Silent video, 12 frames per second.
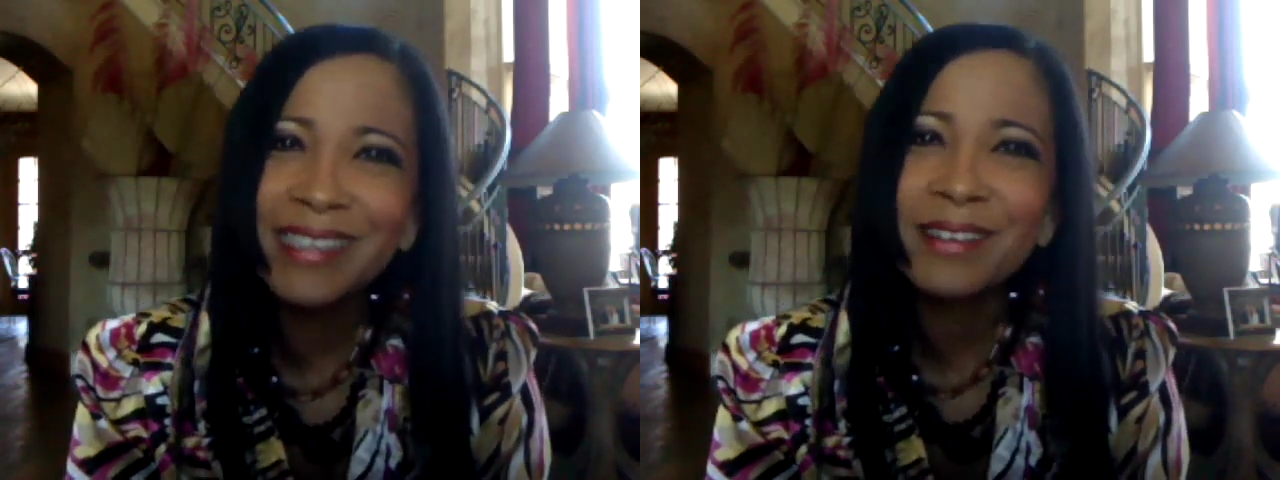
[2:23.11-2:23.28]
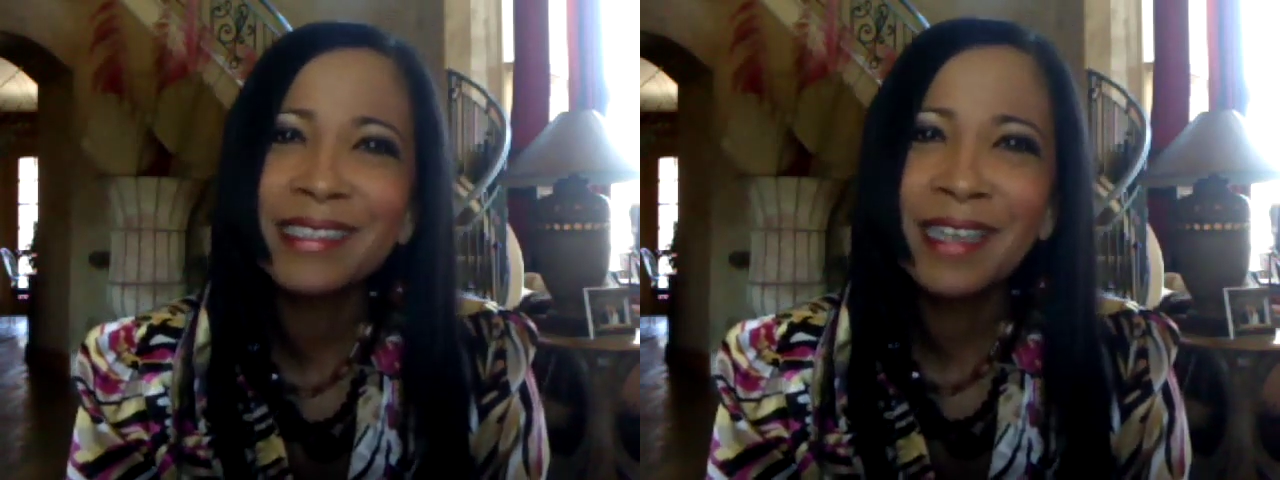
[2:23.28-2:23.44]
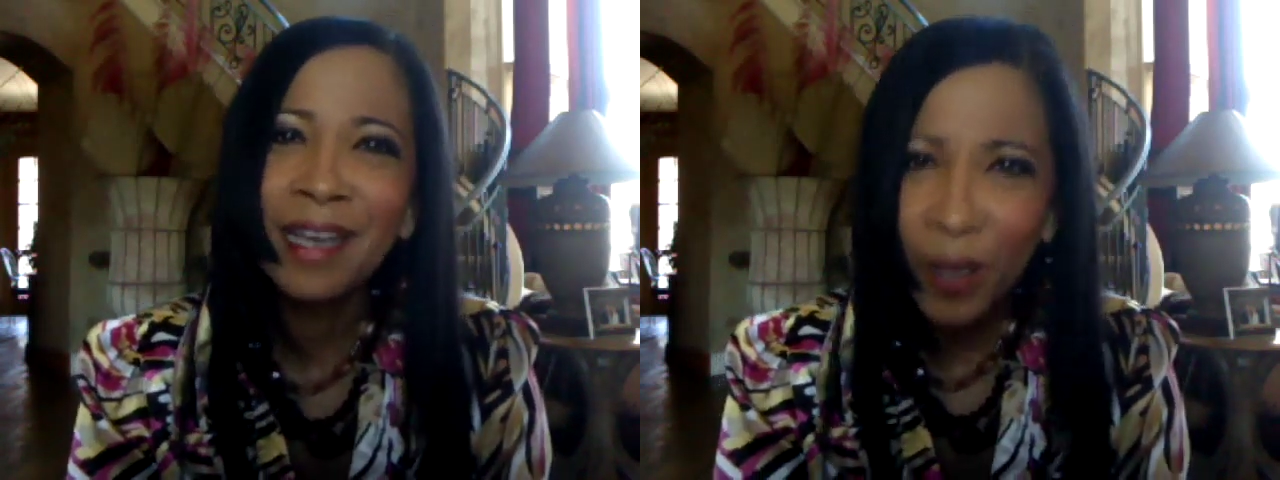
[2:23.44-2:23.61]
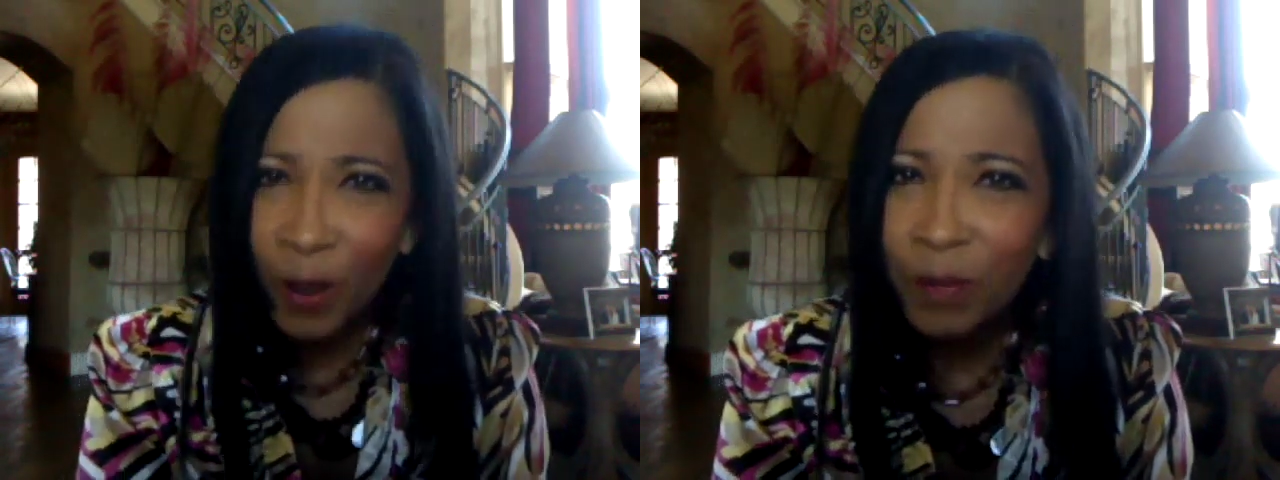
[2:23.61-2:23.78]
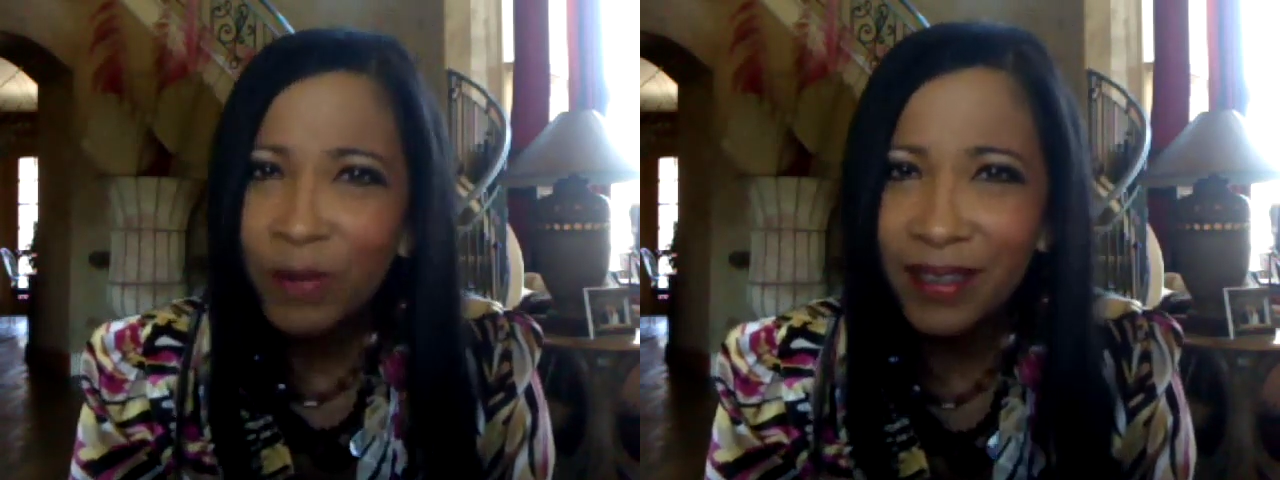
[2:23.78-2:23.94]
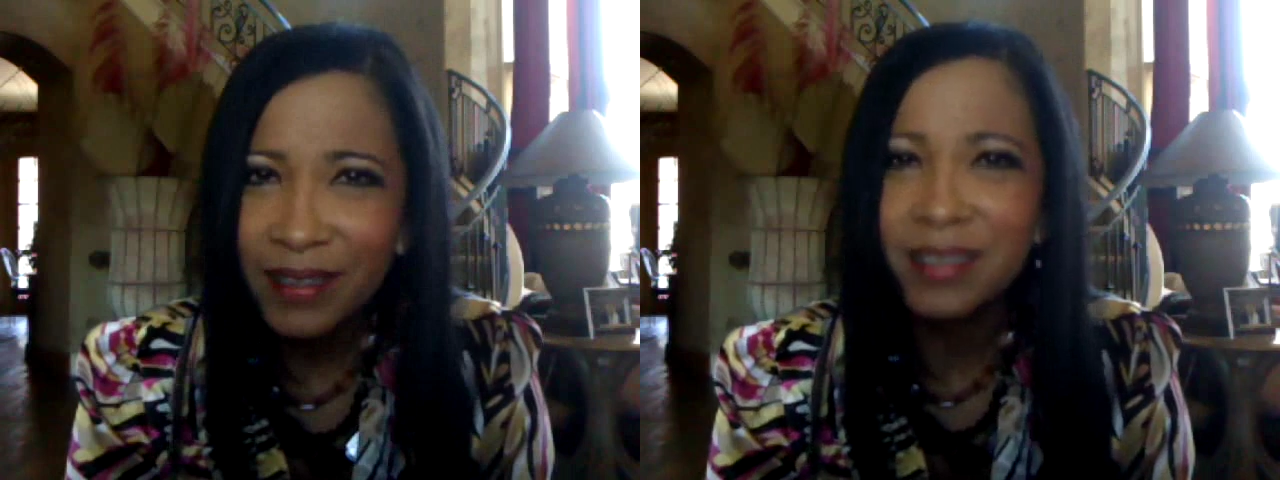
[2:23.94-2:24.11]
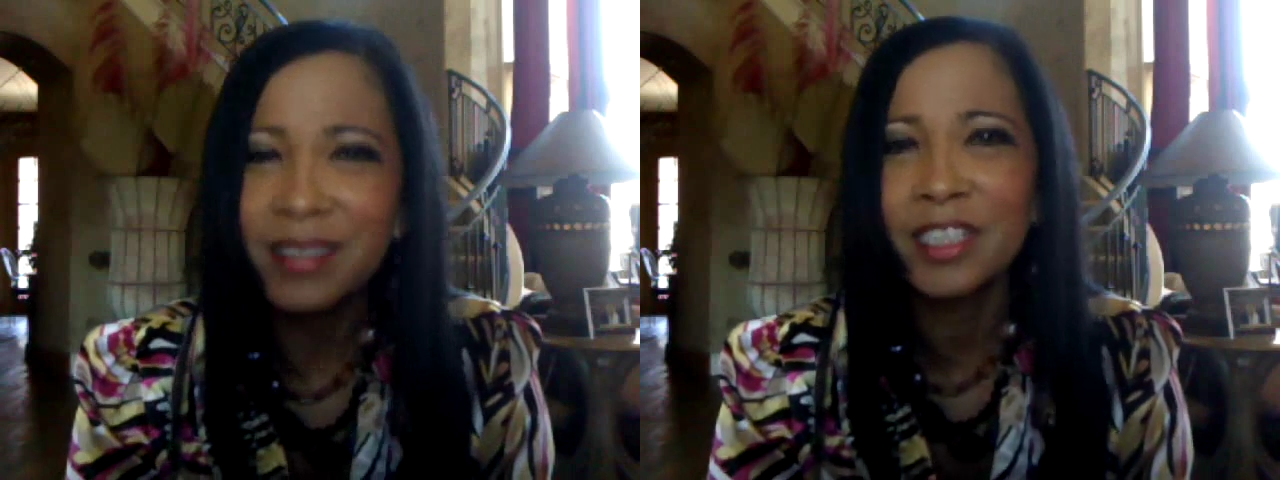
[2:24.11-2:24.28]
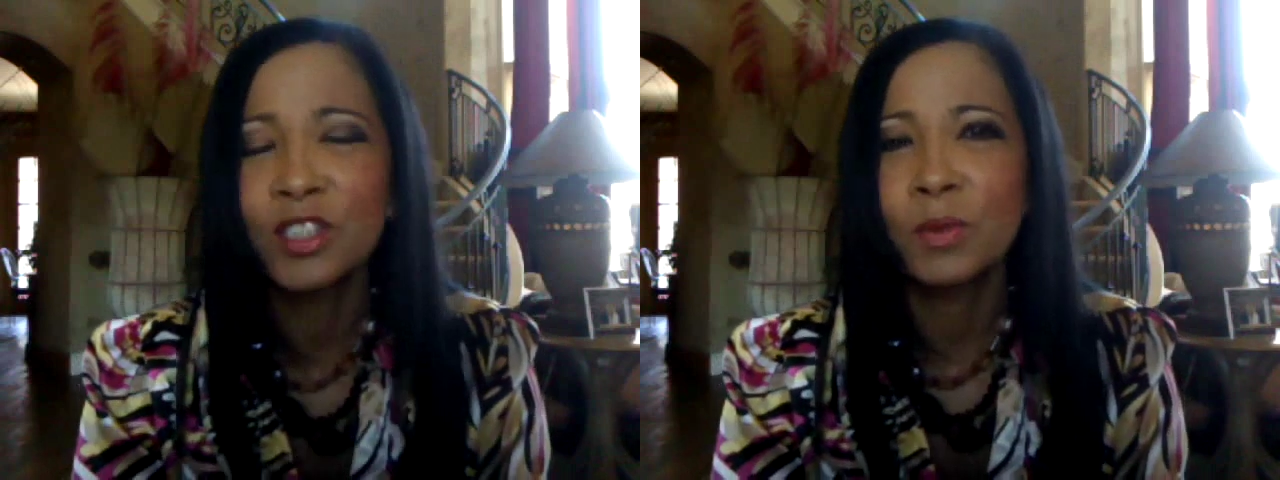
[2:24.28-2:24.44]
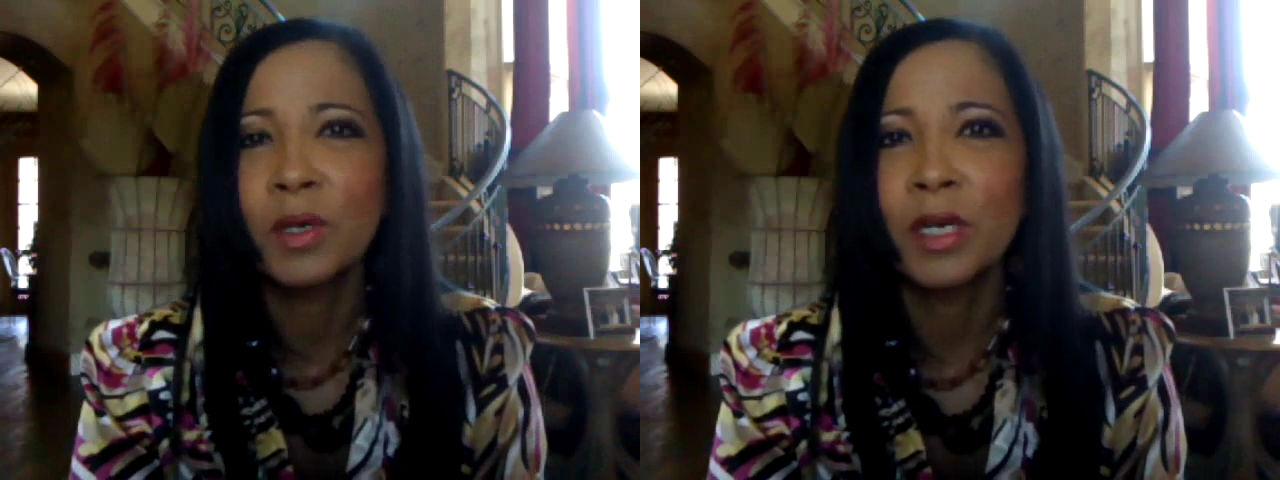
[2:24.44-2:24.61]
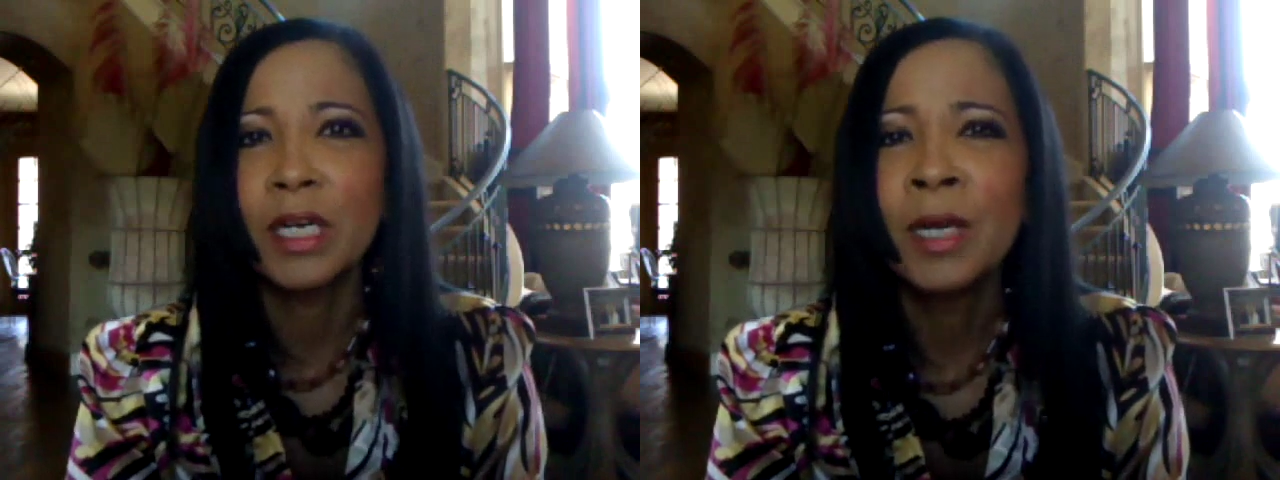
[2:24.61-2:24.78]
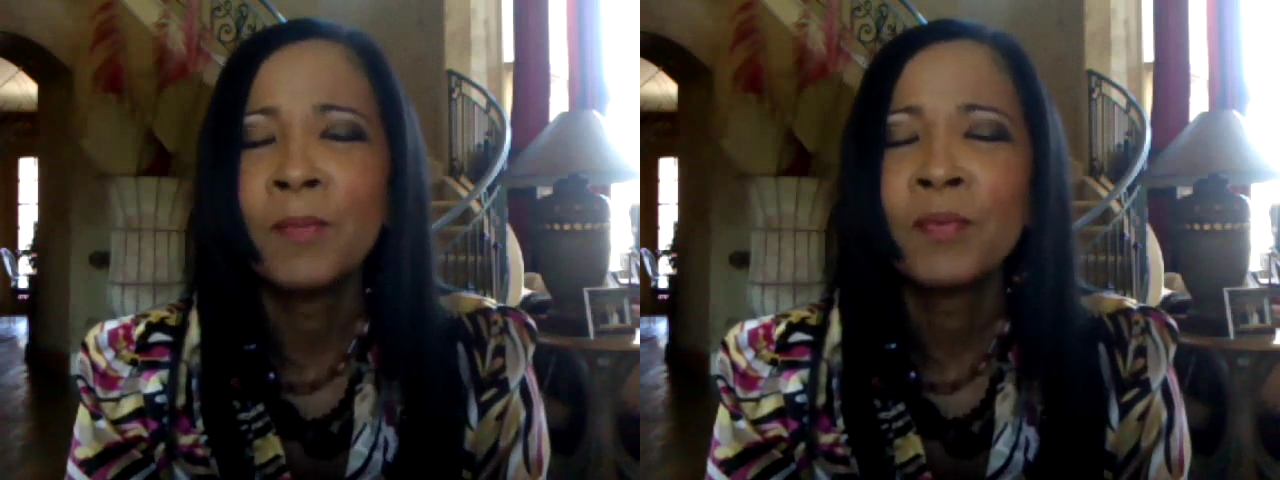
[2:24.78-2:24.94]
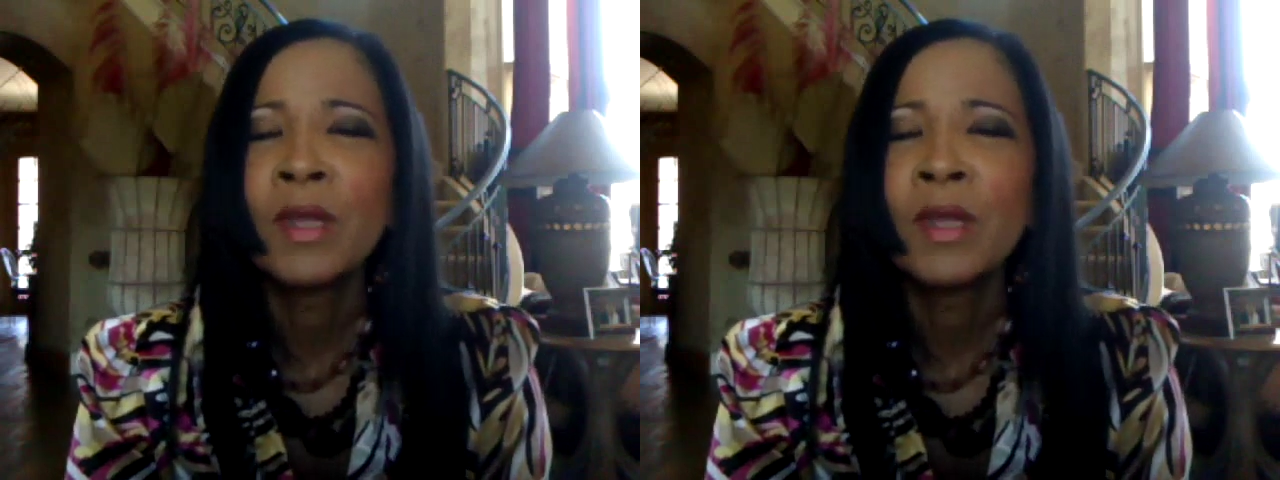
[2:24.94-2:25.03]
there is help in the sanctuary.